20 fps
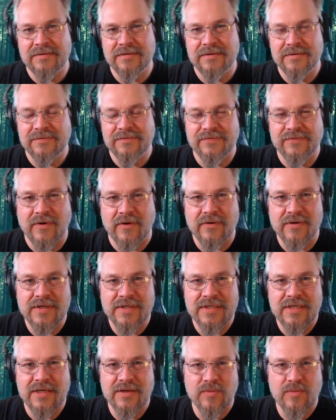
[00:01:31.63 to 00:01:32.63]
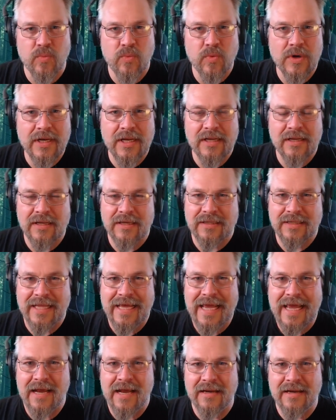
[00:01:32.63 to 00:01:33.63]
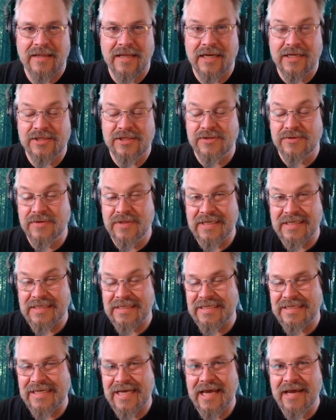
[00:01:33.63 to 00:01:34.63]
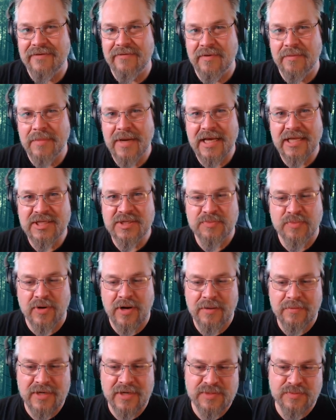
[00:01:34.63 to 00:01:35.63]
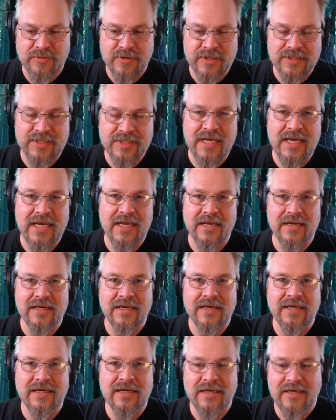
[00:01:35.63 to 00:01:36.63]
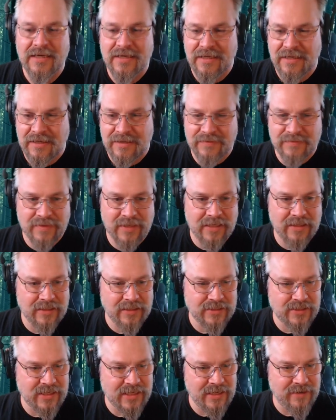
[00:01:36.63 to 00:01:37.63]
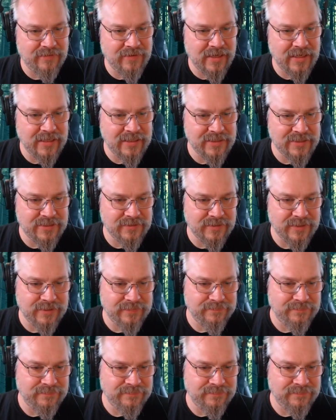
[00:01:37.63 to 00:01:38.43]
forested, wooded land that to this day remains pretty much pristine. Well, let's get right into it.